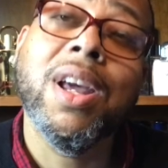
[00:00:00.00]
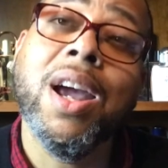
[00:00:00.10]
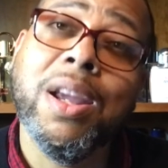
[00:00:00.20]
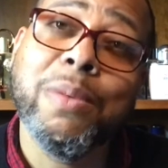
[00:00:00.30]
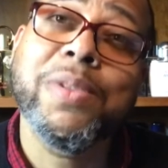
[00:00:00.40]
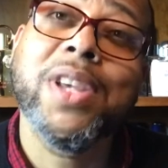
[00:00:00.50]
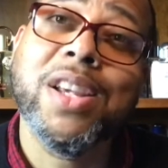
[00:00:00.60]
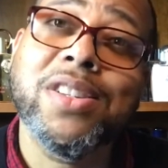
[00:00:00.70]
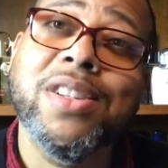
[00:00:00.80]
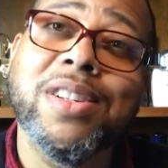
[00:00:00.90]
I am
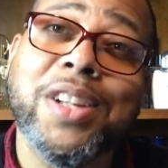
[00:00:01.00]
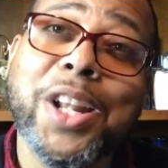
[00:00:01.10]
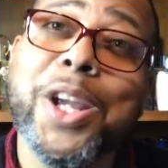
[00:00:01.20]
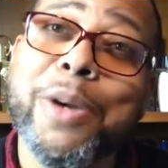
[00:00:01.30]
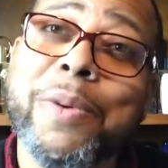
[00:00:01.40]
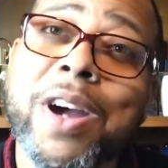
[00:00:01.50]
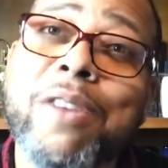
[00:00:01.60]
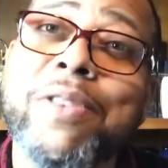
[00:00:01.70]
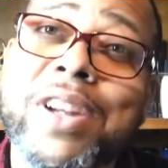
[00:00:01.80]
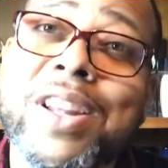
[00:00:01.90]
sexy and I am
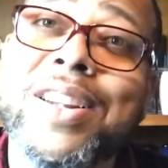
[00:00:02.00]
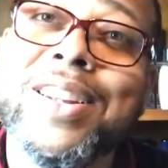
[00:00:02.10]
confident.